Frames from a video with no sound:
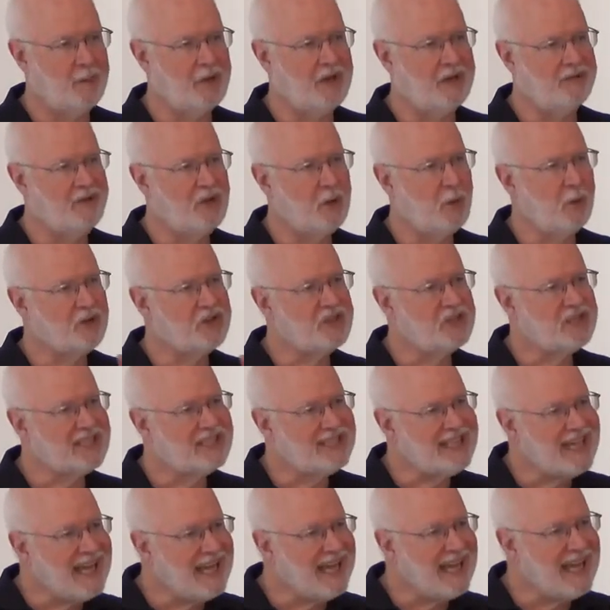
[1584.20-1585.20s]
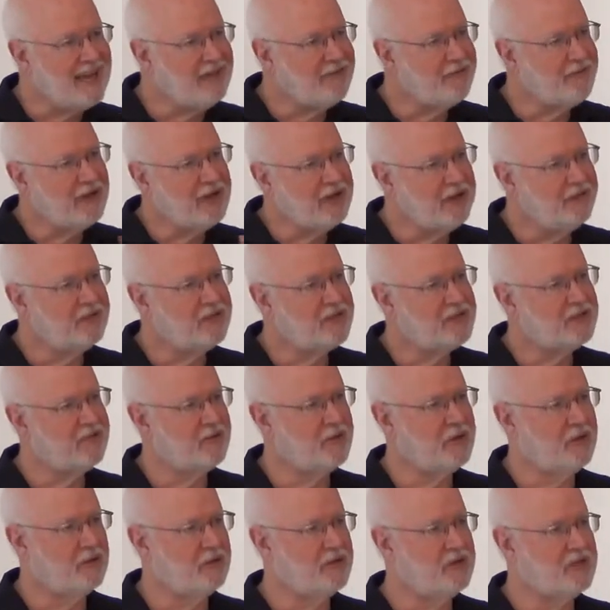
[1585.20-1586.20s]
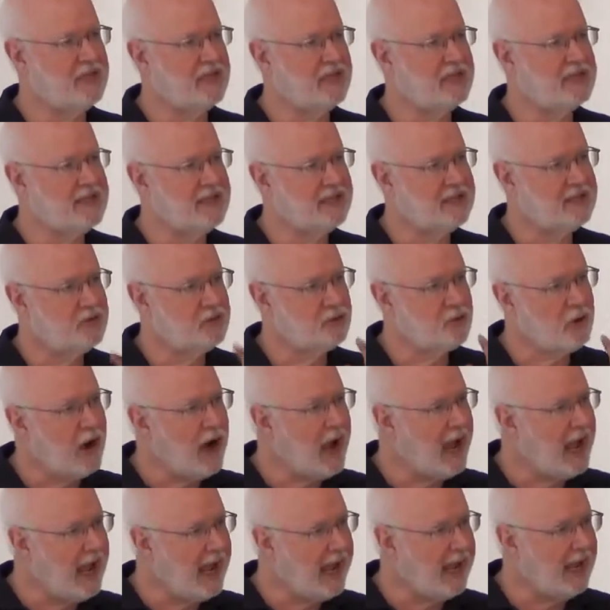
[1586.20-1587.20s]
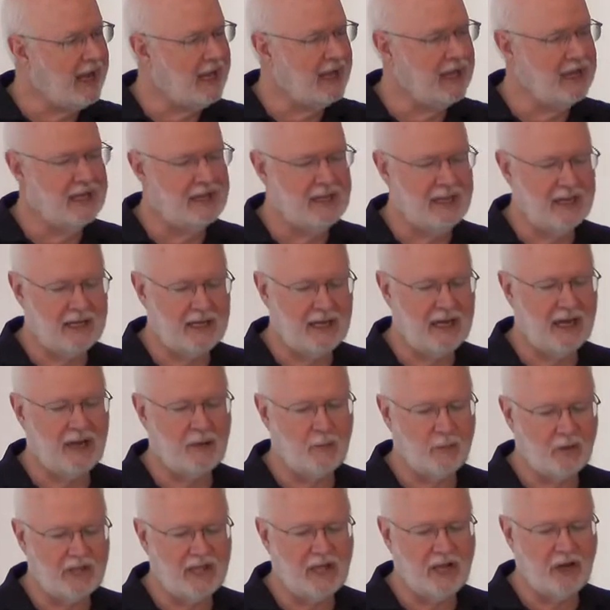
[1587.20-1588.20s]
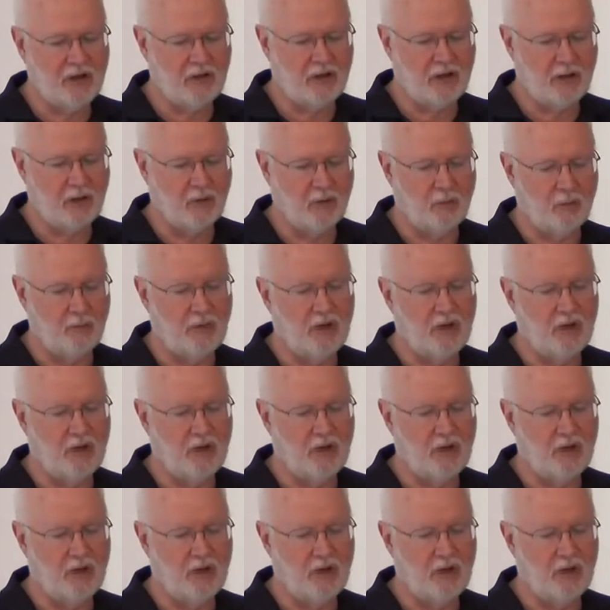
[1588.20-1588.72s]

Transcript: But if you are seeking forgiveness for those sins and trying, then God will hear you.